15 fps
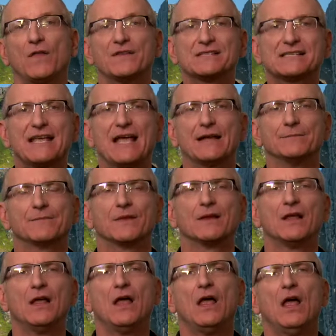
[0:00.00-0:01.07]
on the skin.
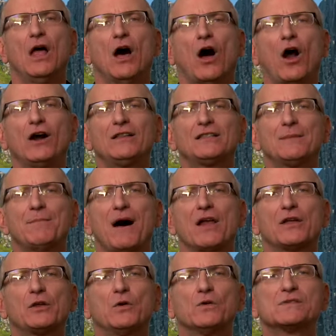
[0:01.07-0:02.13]
Aren't the
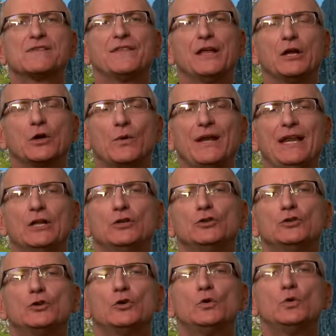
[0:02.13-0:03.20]
molecules of the ingredient
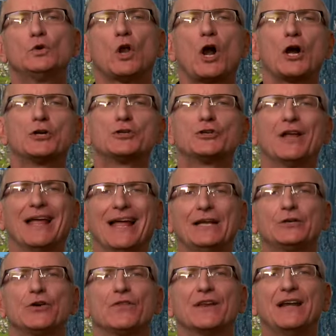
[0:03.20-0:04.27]
too large to
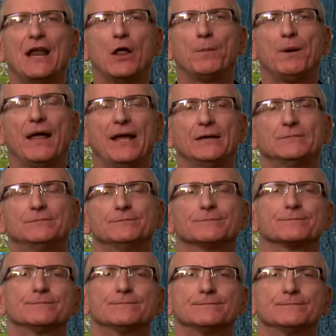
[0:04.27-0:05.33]
enter the nail plate?
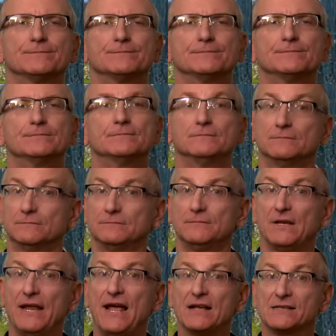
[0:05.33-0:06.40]

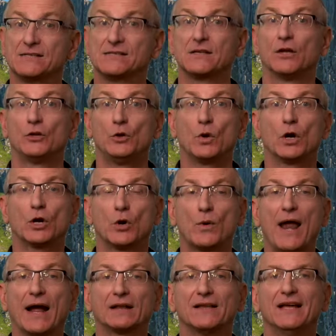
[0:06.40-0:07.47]
Yes, you are
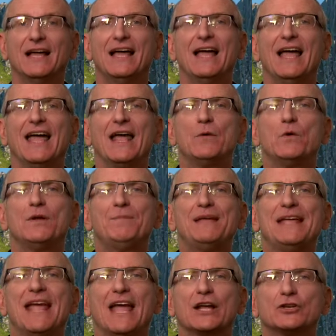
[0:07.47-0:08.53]
correct. It would
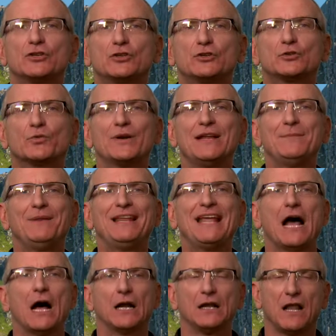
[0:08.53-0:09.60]
be extremely
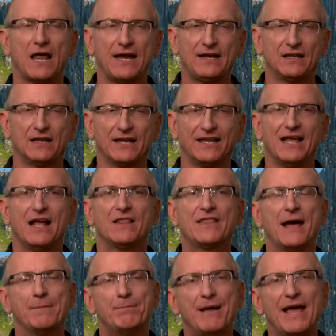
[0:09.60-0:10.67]
unlikely
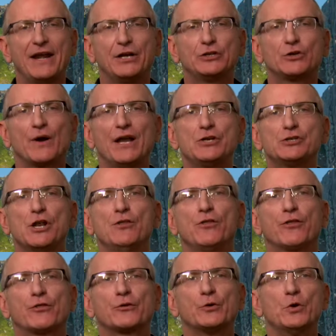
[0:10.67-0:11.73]
that penetration
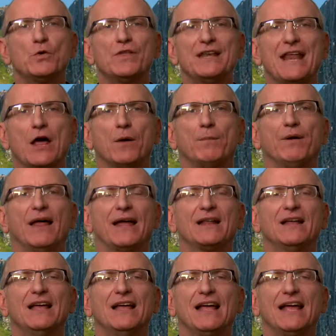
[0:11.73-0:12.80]
through the nail
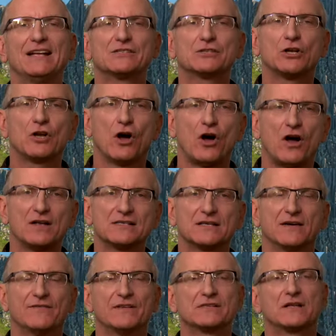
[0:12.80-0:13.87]
plate is the cause
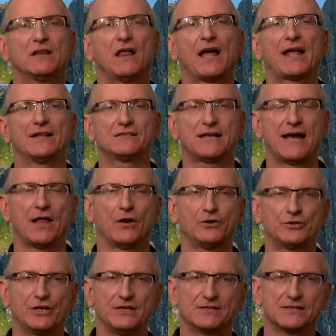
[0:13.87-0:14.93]
of this client's
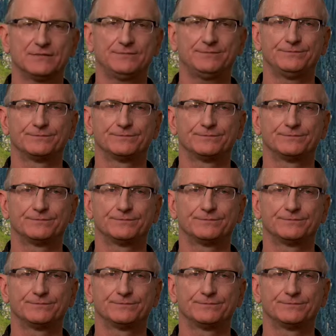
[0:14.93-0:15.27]
allergies.